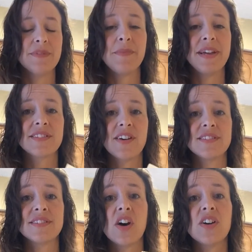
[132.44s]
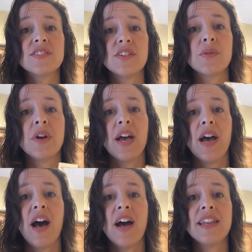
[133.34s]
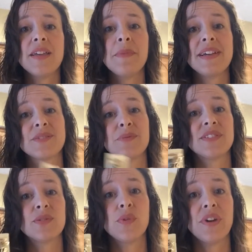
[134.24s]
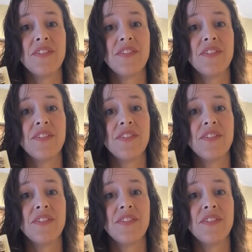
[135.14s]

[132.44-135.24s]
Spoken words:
to make sauces. Also, honey mixed with soy.